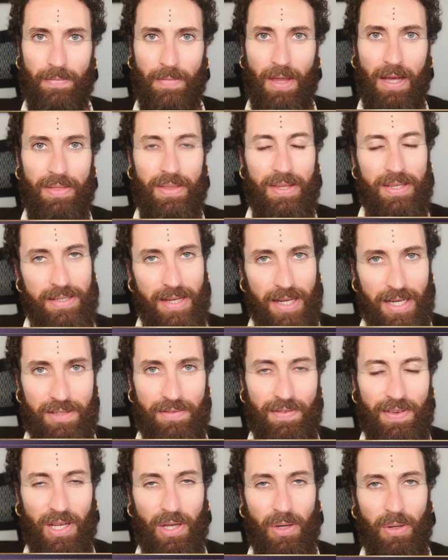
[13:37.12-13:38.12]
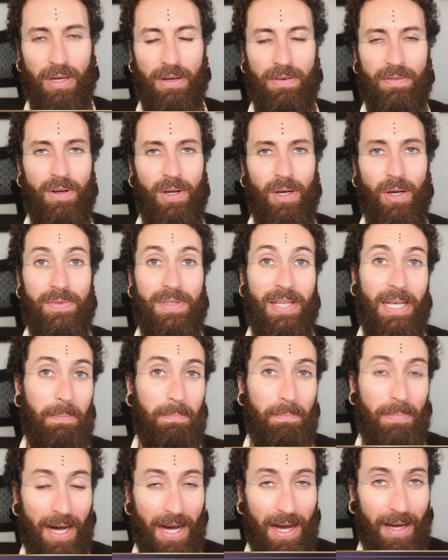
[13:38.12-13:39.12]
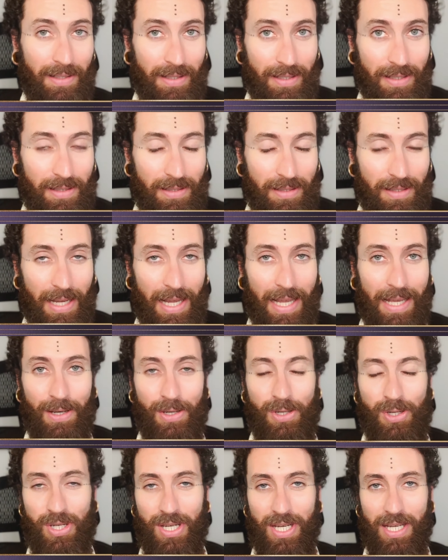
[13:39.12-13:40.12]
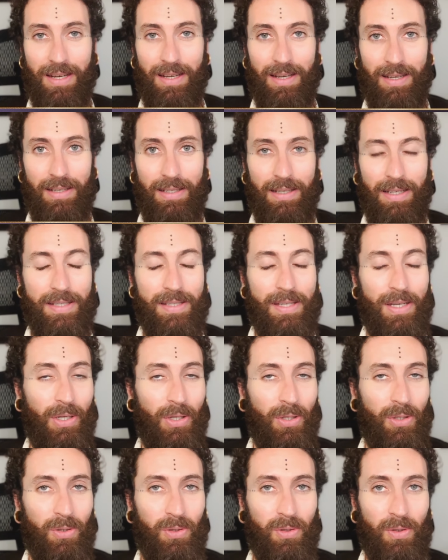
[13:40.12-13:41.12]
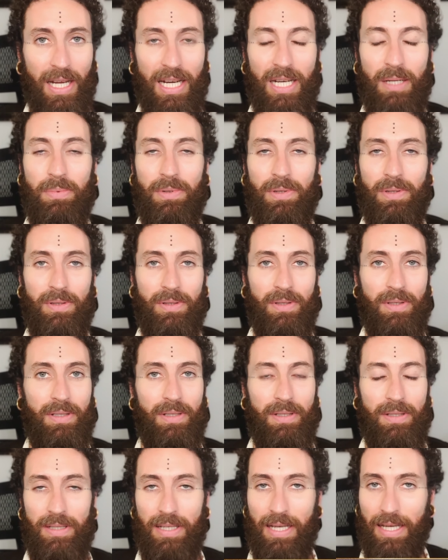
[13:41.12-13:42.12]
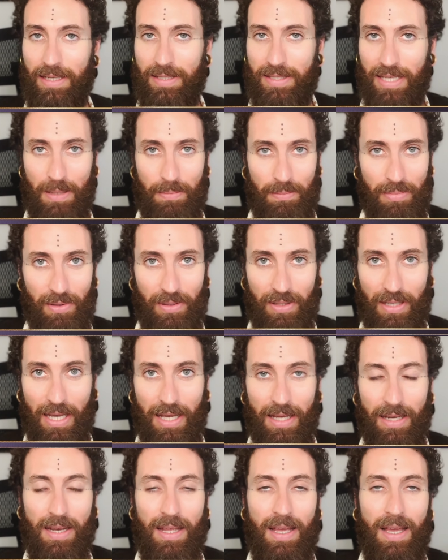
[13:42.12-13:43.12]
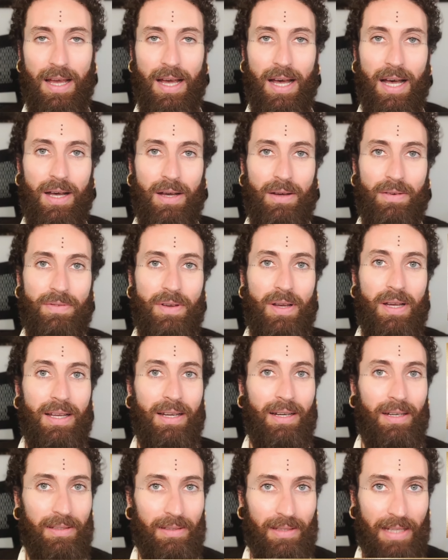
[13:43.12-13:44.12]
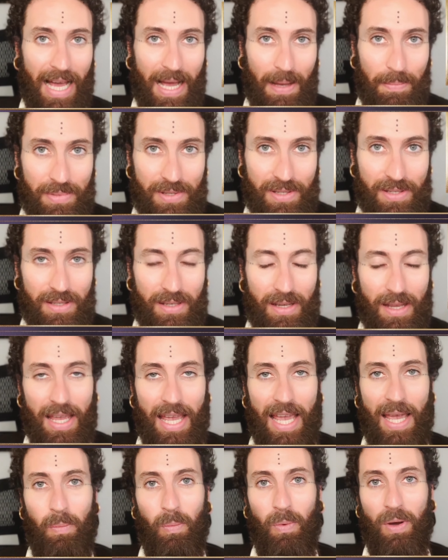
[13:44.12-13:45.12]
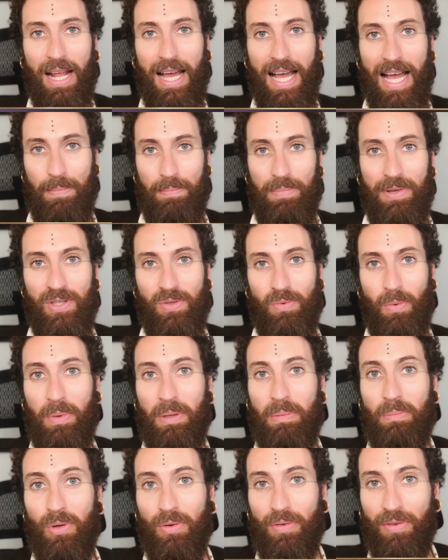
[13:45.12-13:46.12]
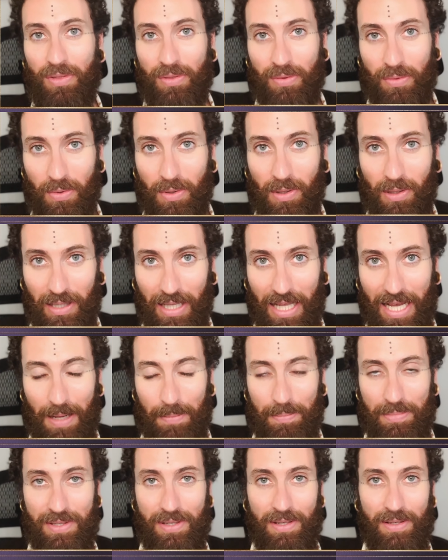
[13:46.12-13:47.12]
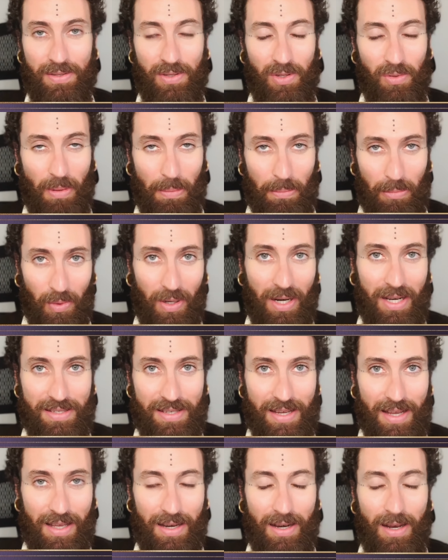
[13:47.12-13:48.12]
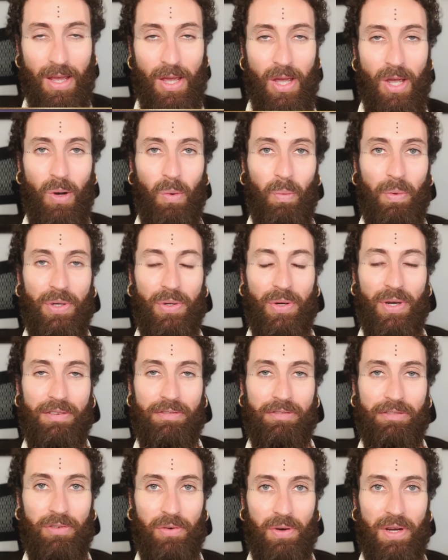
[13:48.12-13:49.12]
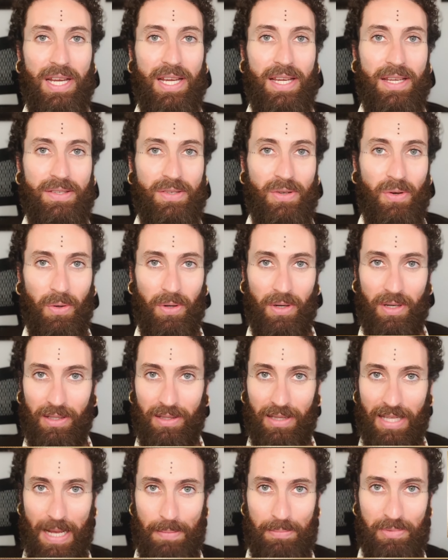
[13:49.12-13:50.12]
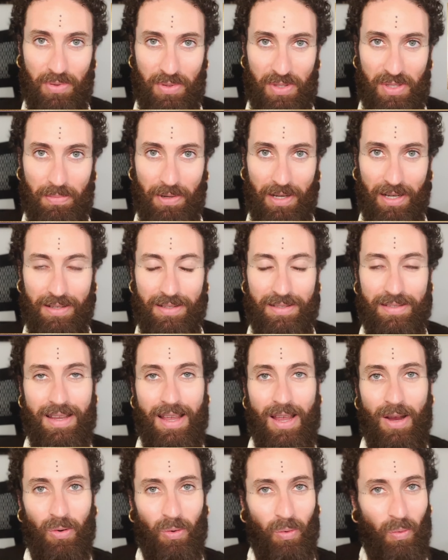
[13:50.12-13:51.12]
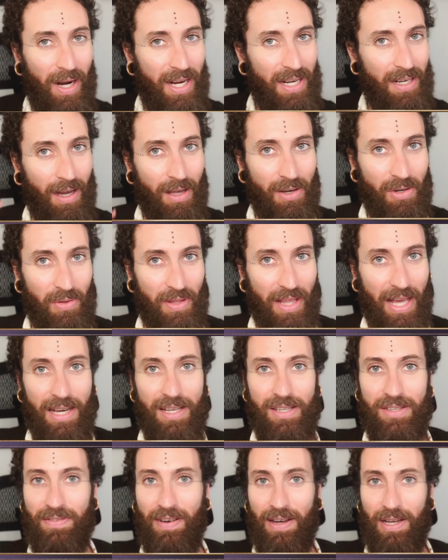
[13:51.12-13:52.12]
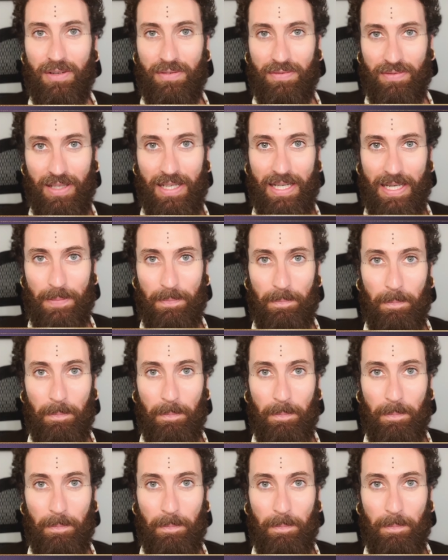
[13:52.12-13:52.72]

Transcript: This next video involves an impala and a cheetah, and it's an incredible example again of collapse and what happens when we move through collapse. So remember what I said, when you're in freeze or collapse response, right under that is fight or flight.